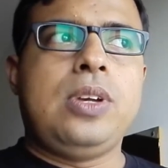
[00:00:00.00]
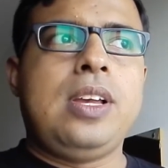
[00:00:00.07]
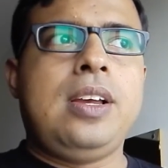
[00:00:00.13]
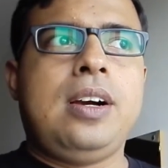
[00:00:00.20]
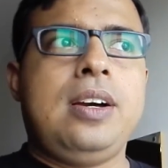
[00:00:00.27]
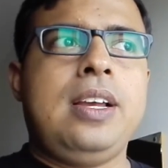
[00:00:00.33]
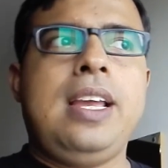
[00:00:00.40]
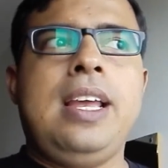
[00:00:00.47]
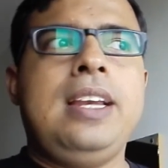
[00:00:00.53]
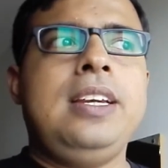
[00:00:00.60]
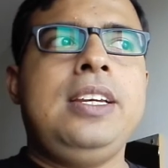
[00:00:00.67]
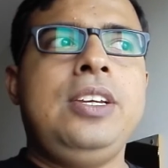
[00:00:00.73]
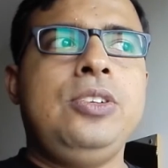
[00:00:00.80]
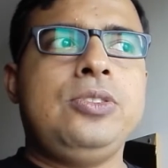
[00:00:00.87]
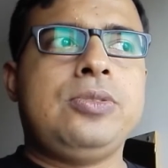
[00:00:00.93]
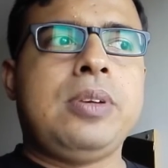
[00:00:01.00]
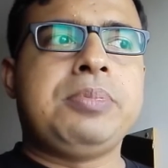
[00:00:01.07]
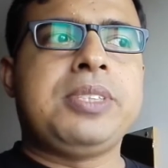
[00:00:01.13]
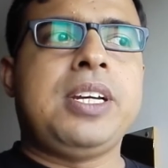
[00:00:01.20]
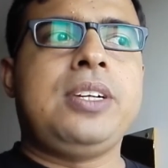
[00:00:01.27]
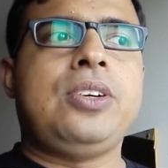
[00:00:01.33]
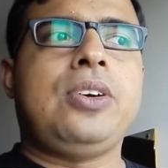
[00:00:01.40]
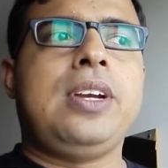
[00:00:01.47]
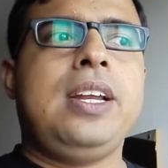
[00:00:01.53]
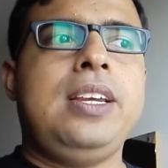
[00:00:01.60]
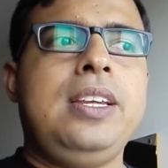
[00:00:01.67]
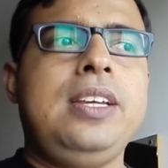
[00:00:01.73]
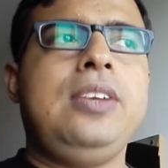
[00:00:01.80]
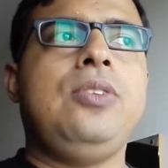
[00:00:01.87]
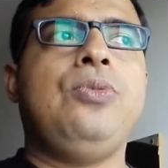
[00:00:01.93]
any news website or
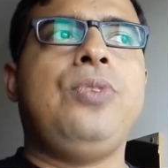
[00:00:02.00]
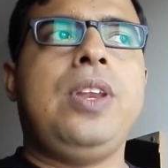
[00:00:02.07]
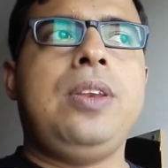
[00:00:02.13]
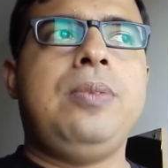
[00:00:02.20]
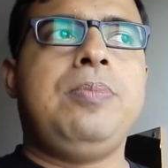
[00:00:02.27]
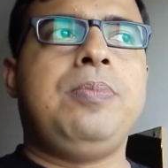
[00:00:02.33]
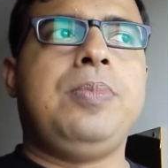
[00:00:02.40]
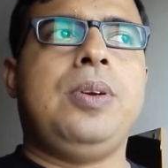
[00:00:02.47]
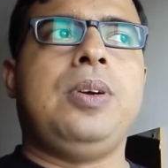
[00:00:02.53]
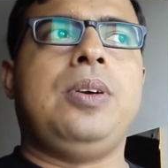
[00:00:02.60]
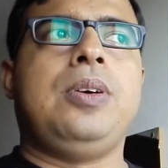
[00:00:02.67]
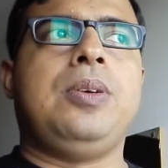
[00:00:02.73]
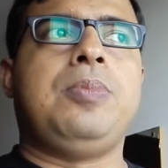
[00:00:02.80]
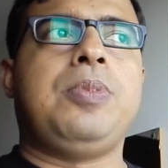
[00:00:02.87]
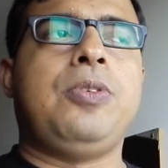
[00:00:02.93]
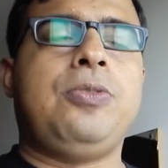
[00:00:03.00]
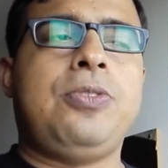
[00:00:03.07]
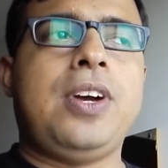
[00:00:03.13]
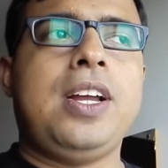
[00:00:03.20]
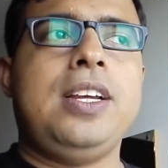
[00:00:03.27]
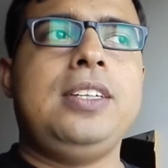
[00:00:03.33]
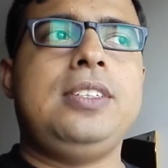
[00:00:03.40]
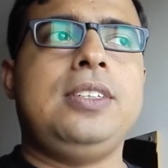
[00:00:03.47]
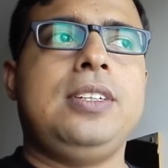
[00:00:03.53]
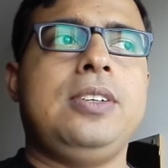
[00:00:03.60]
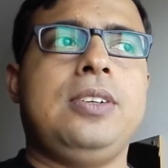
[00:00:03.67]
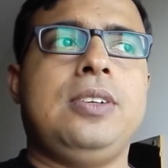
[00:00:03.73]
any well-profiled